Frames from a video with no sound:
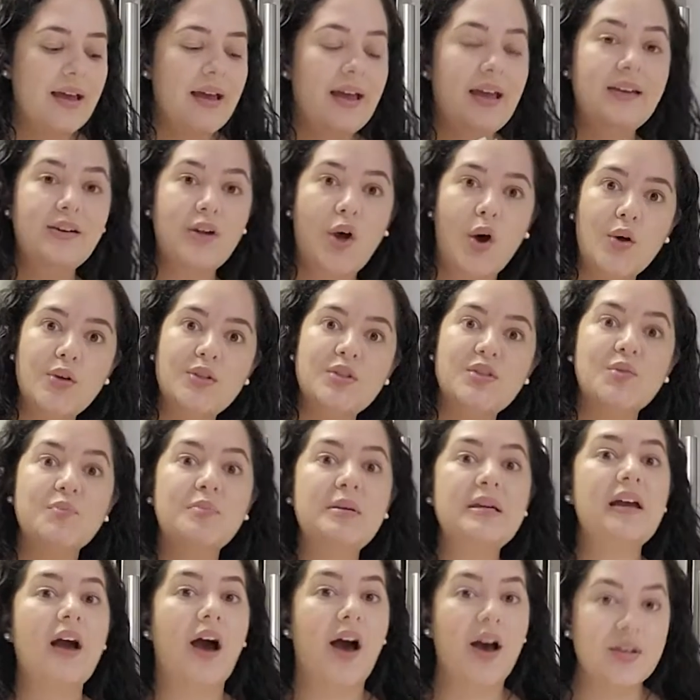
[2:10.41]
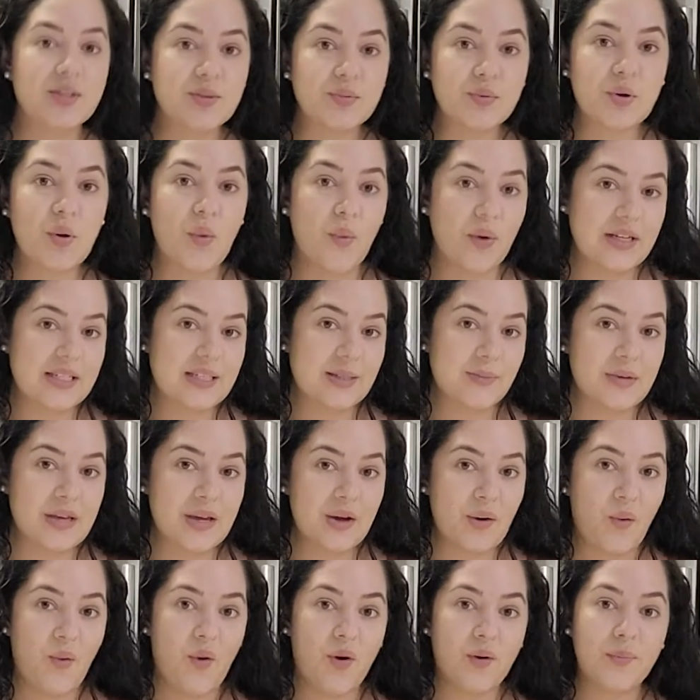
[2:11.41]
And also because we're going to be
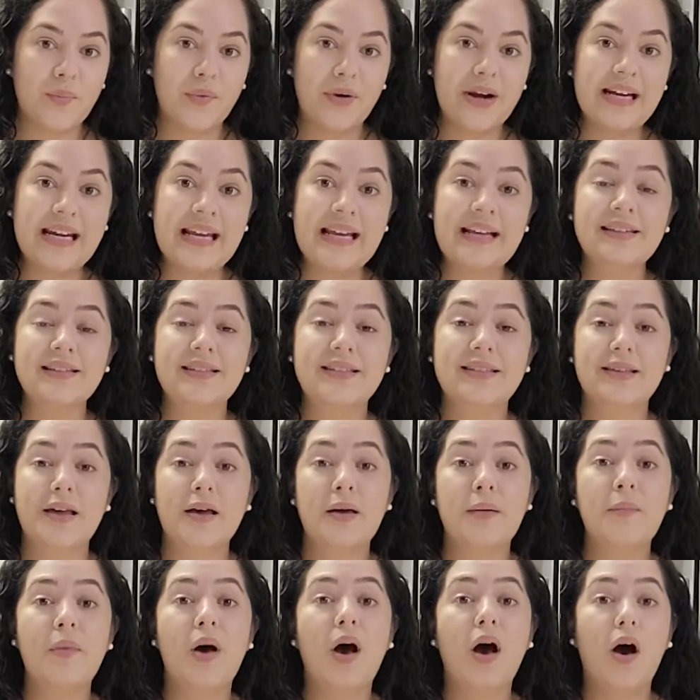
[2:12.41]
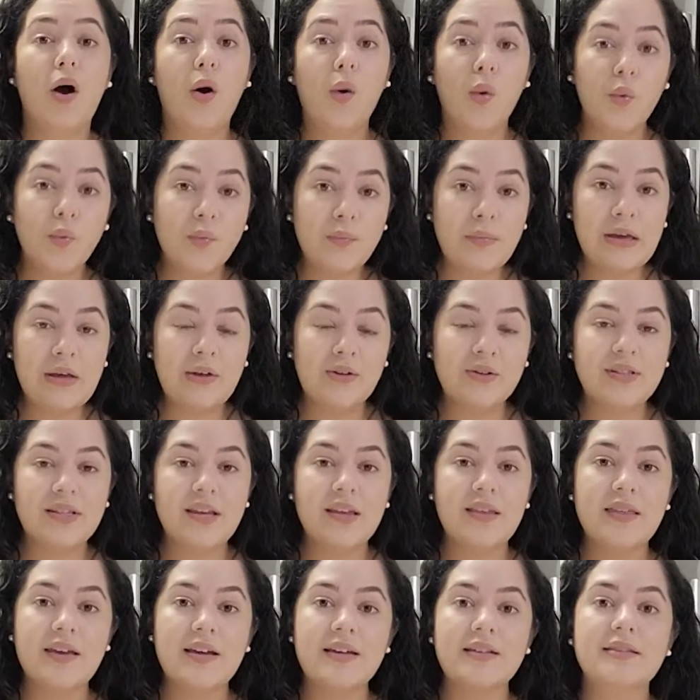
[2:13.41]
incorporating some oatmeal
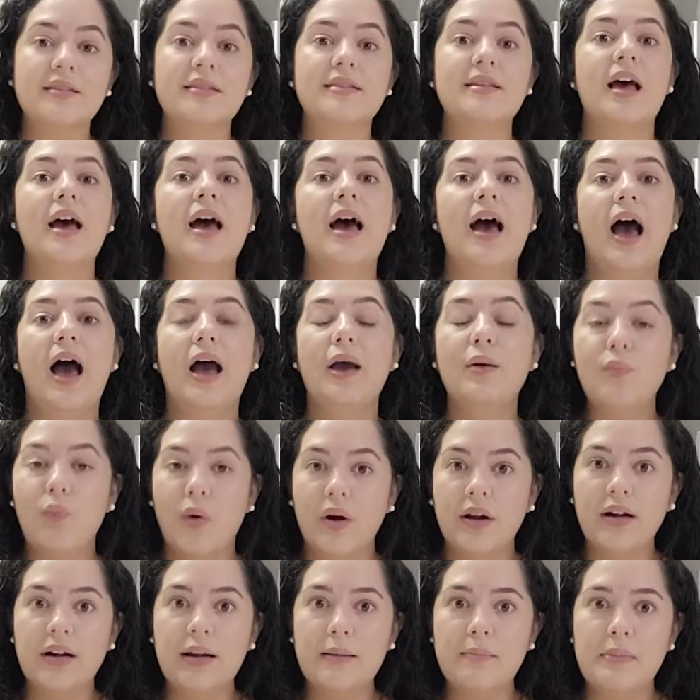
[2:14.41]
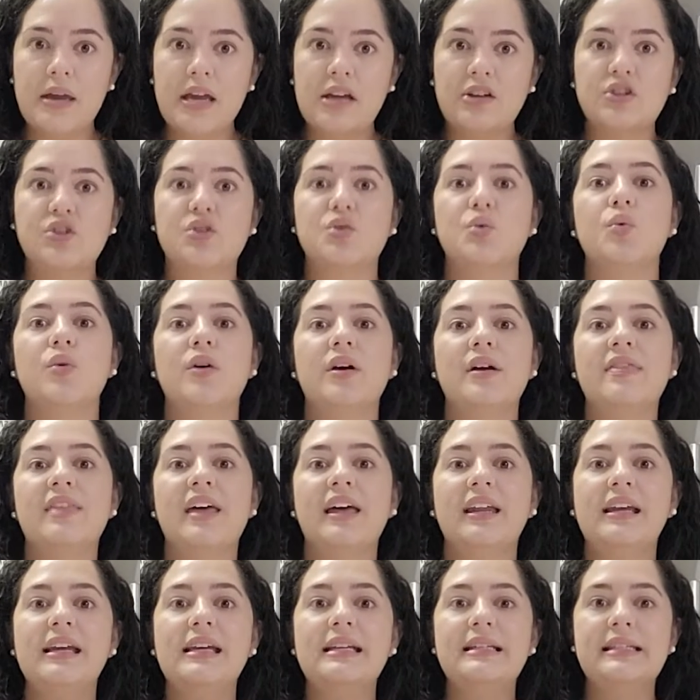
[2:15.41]
to this, I wanted to make sure
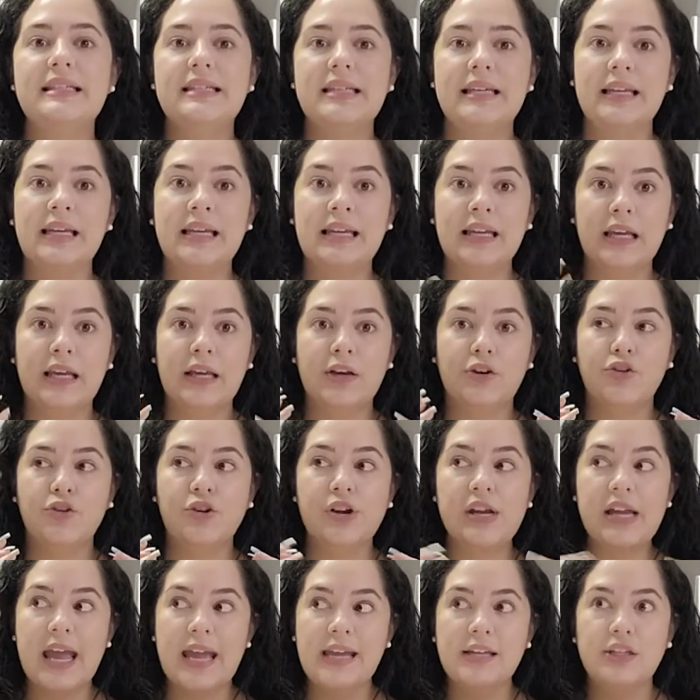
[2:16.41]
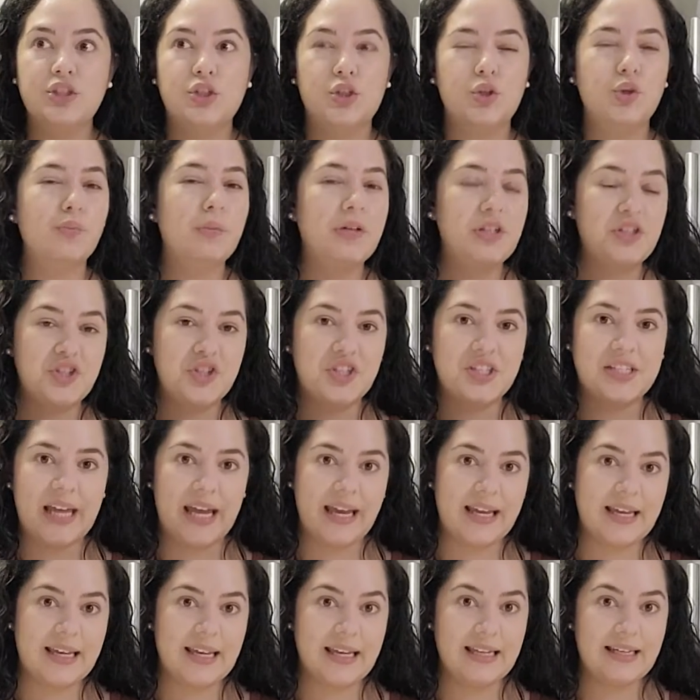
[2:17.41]
that it didn't create too much
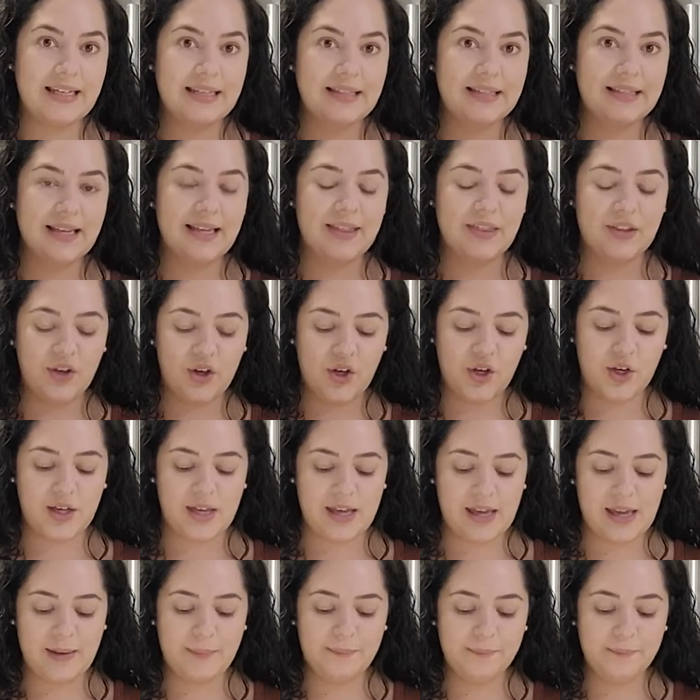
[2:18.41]
tanginess in the cookie.